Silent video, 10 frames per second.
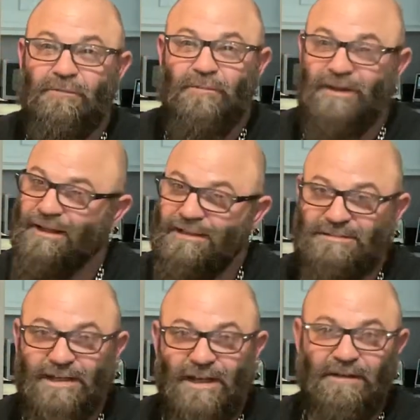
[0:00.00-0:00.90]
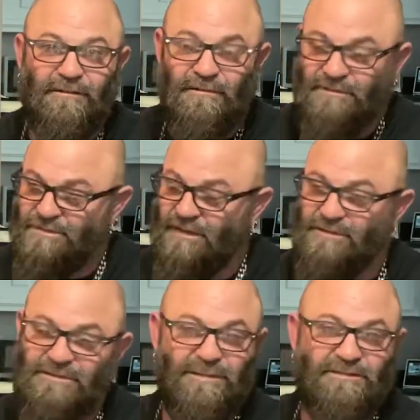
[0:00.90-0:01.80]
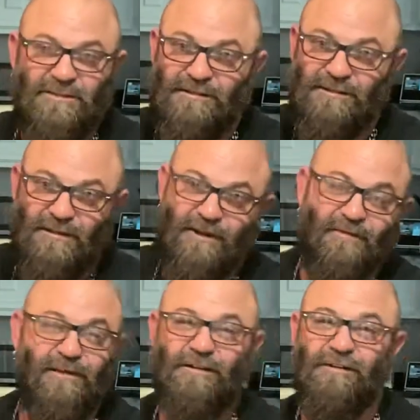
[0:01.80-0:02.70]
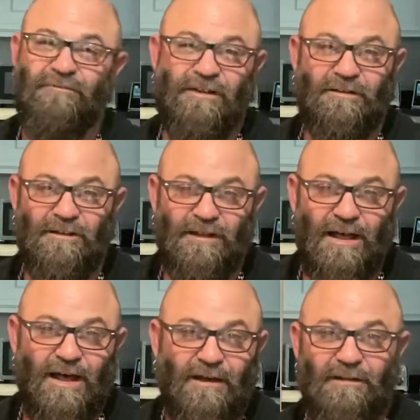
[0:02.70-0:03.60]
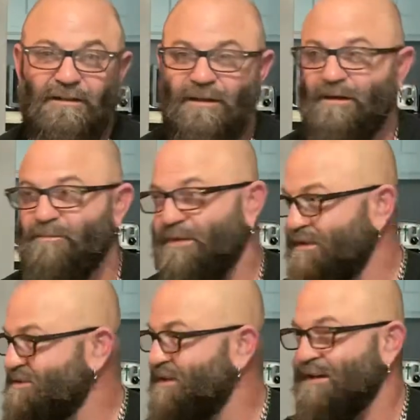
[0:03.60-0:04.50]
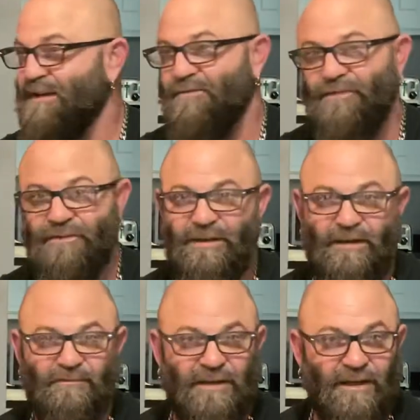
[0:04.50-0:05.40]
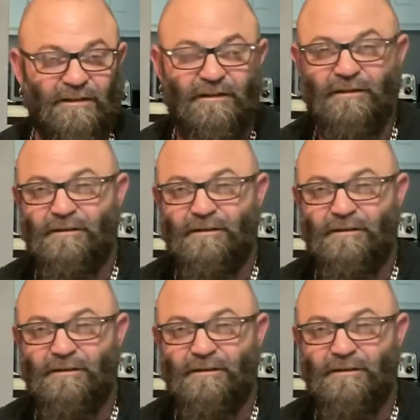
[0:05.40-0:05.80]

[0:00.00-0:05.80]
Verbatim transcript: But like I said, it's hunting season and I'm in the field a lot. And plus I got a full-time gig.